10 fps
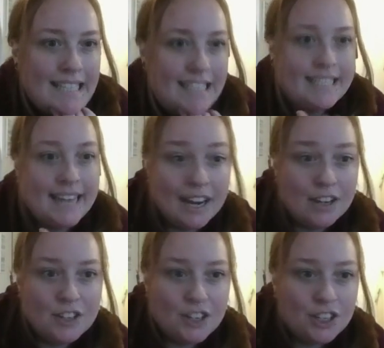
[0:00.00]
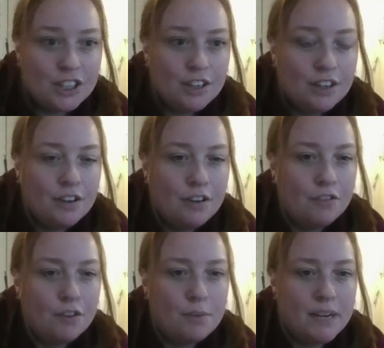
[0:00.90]
standard
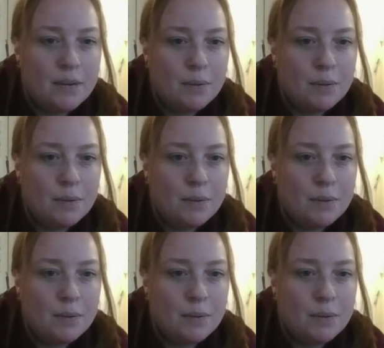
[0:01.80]
for me.